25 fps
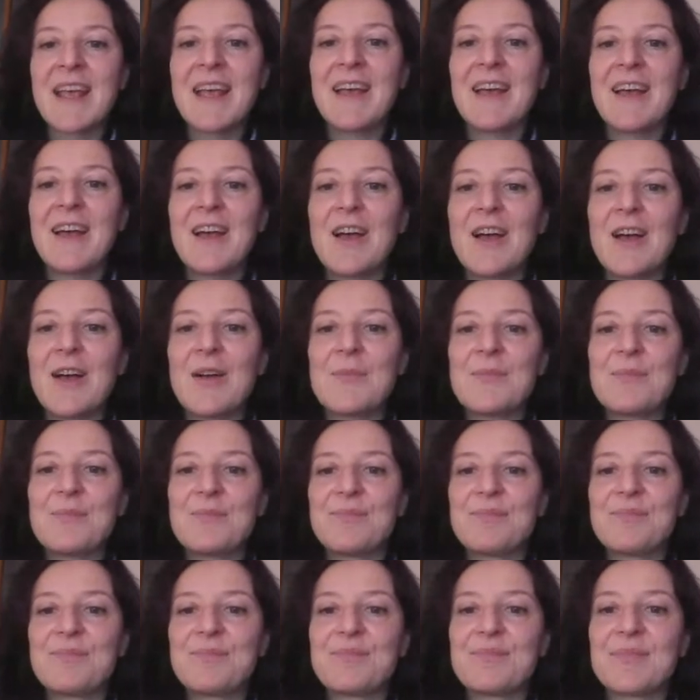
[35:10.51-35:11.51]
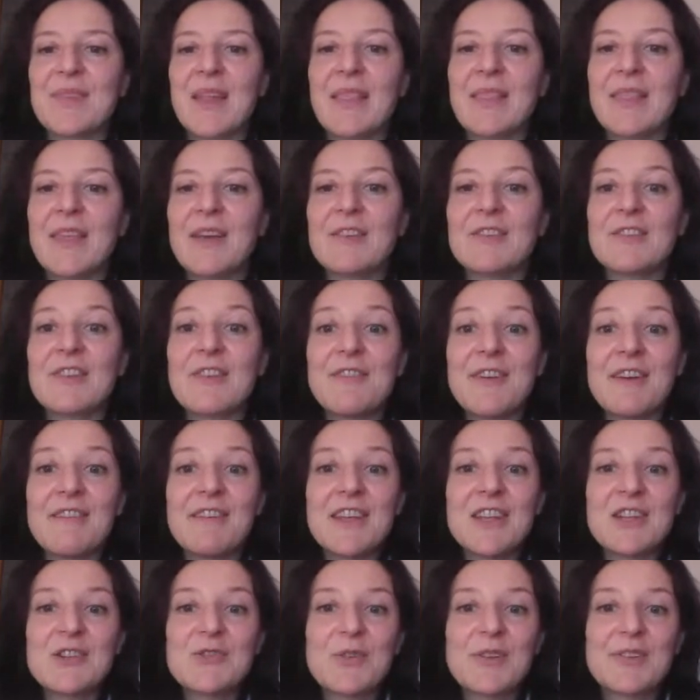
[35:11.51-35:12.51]
There's a
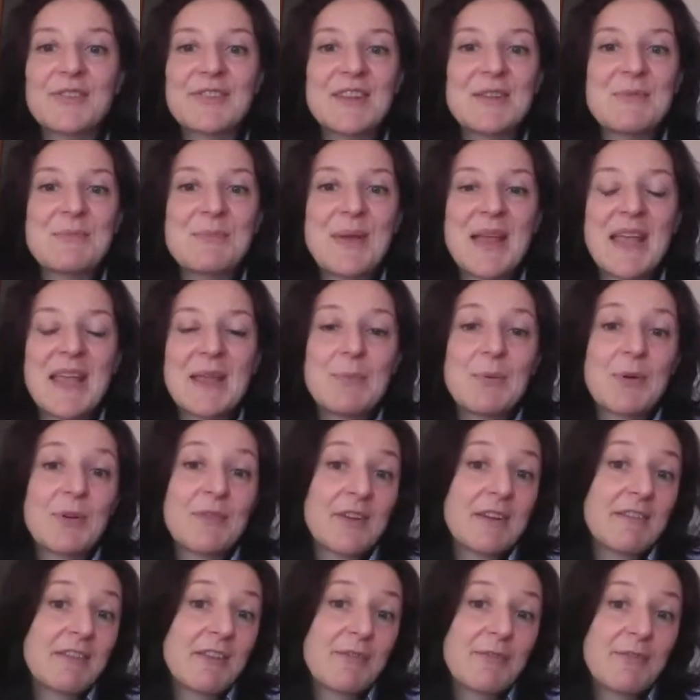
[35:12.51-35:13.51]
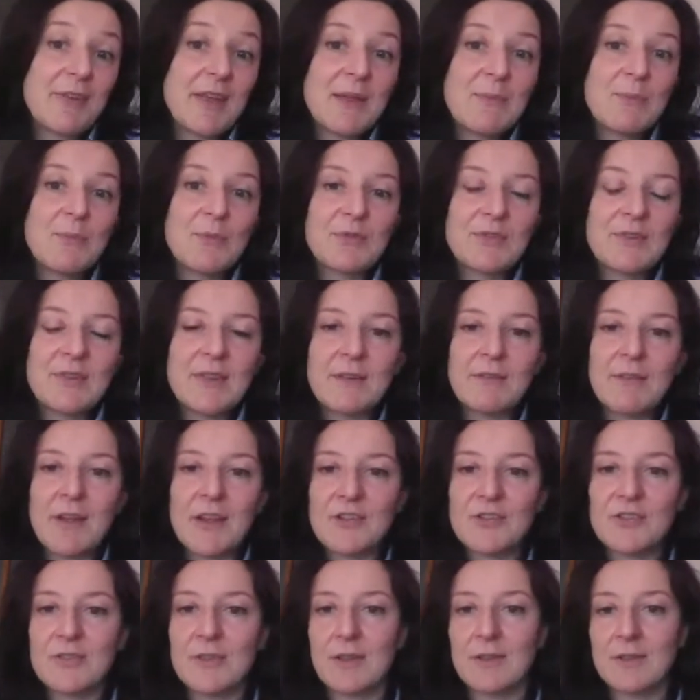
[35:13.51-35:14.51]
very interesting paper, very famous in the
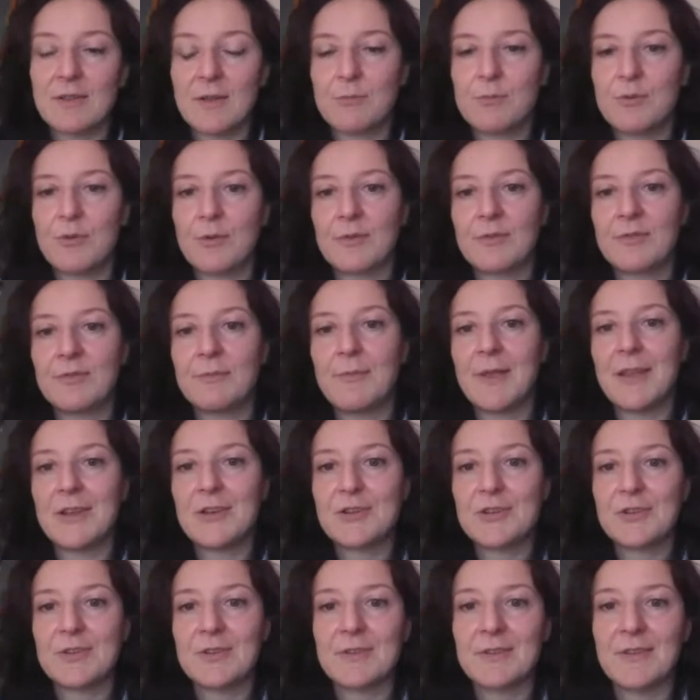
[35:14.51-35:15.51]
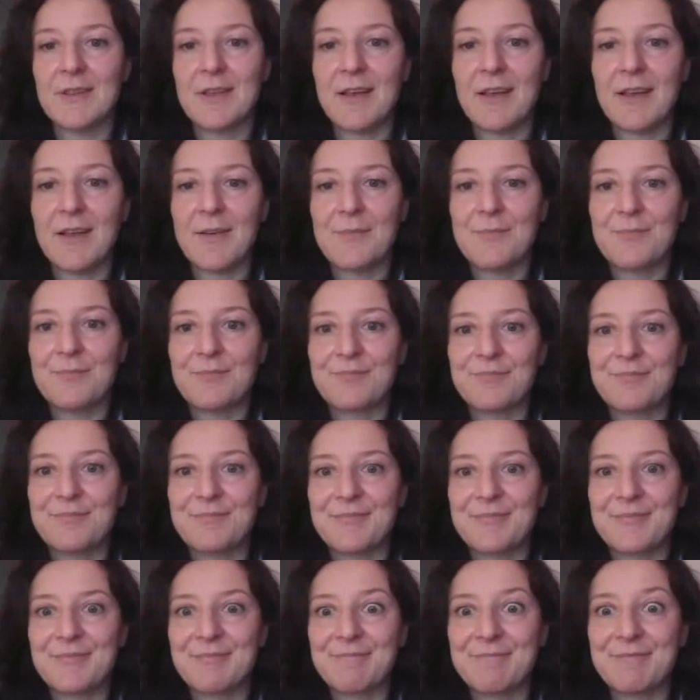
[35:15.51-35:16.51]
rational approximation
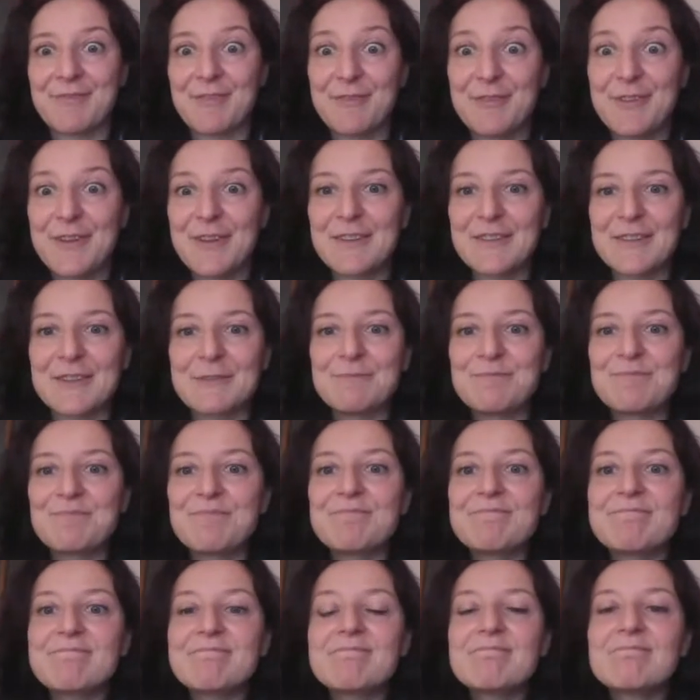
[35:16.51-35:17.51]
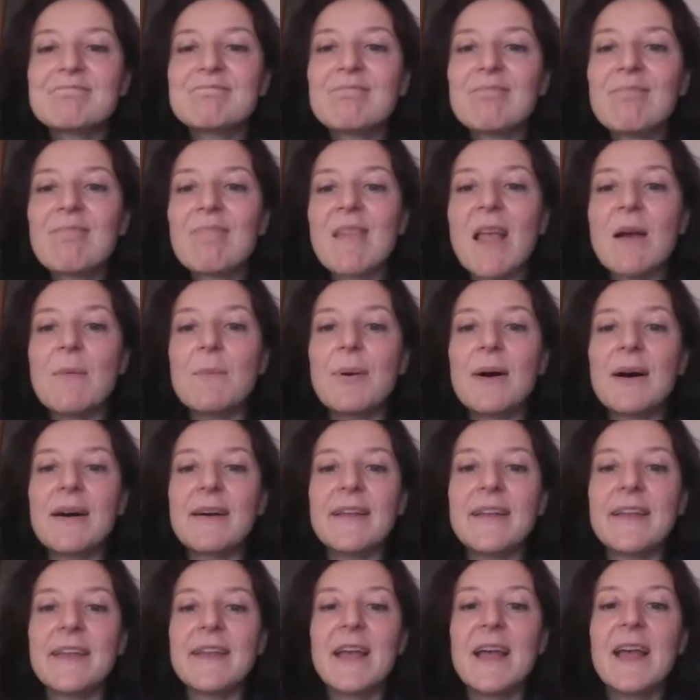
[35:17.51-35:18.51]
field
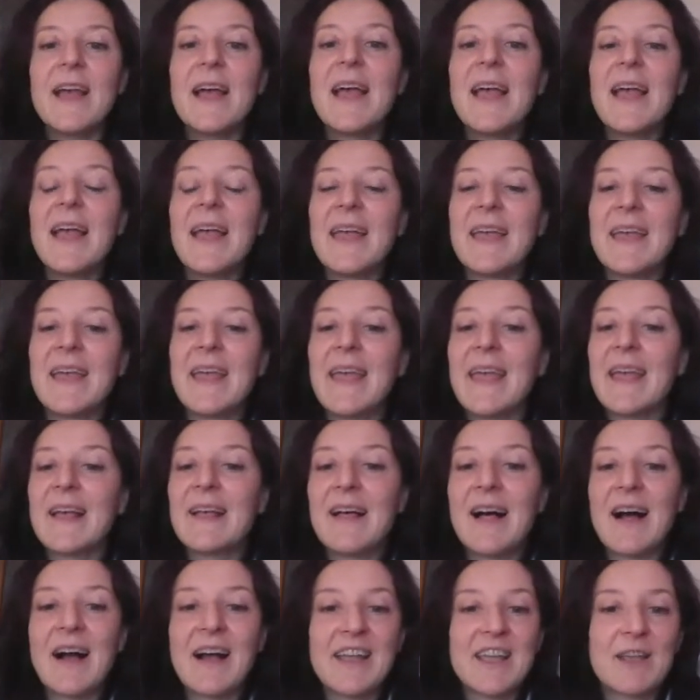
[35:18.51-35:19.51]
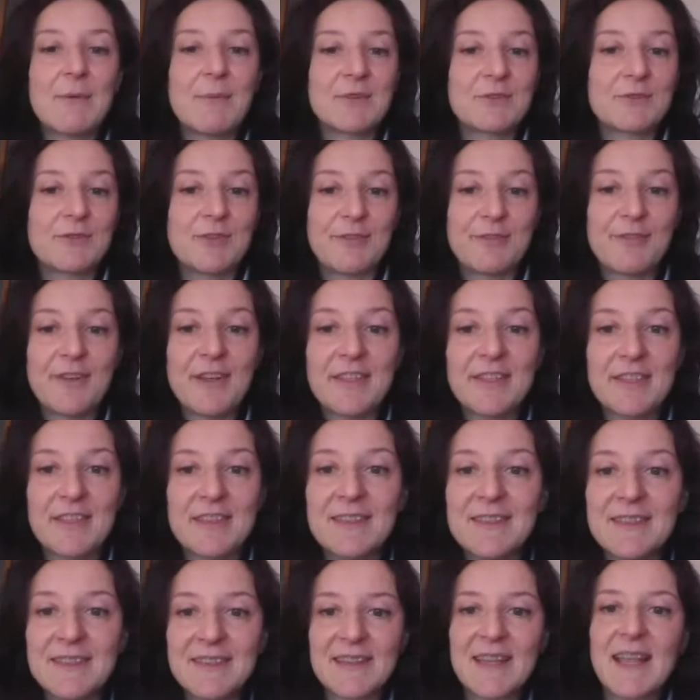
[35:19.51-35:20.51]
by Heer, Hayem, and
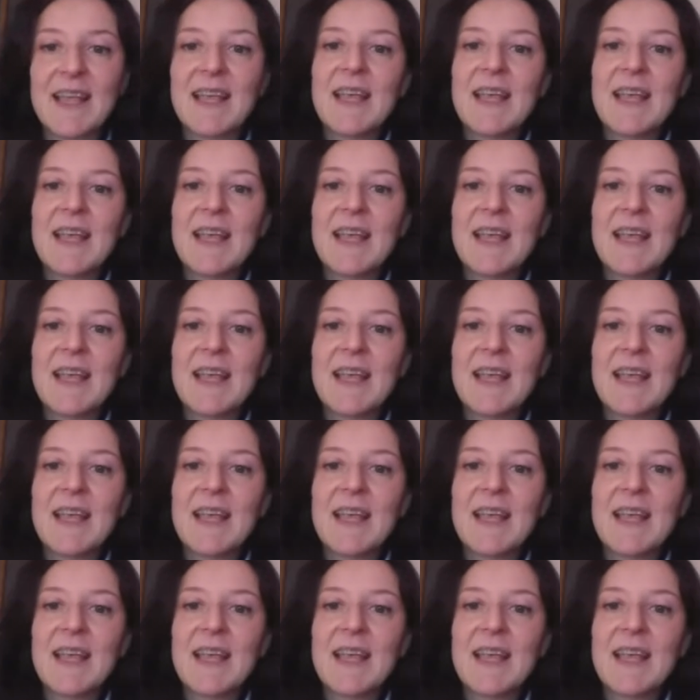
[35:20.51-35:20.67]
Trefethen.